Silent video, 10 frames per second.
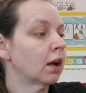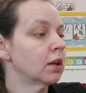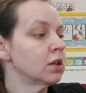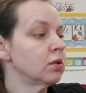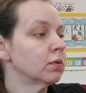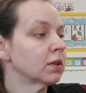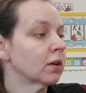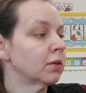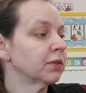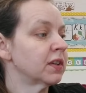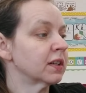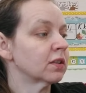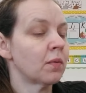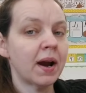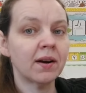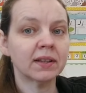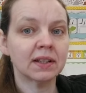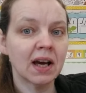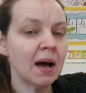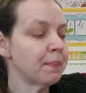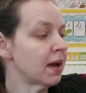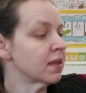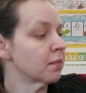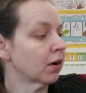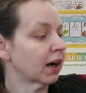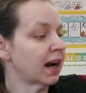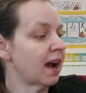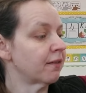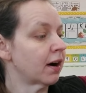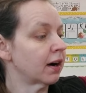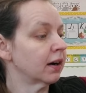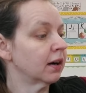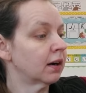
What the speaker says: 2 circles and a square at the top, and then we're going to have our